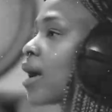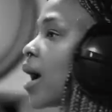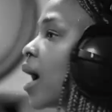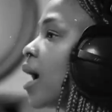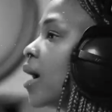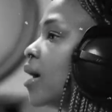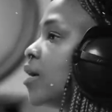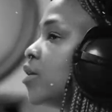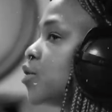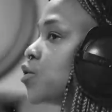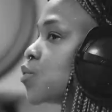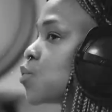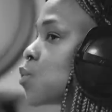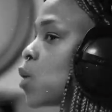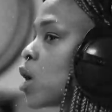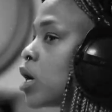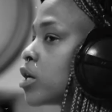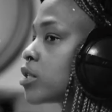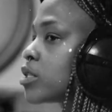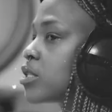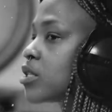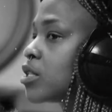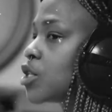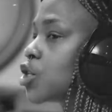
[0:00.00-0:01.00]
and
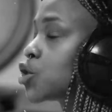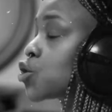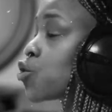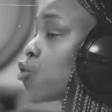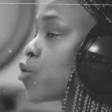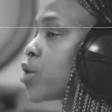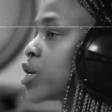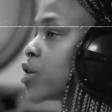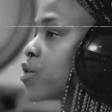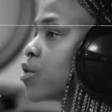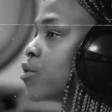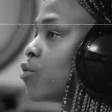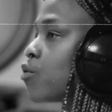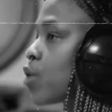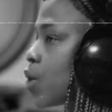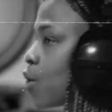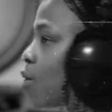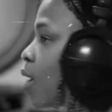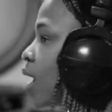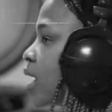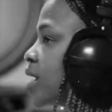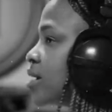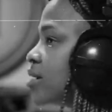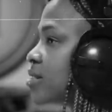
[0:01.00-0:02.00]
what the story
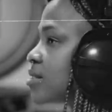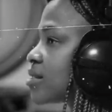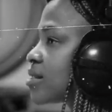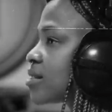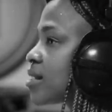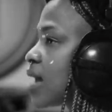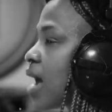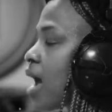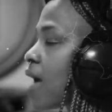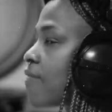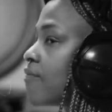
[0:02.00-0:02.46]
requires, mm.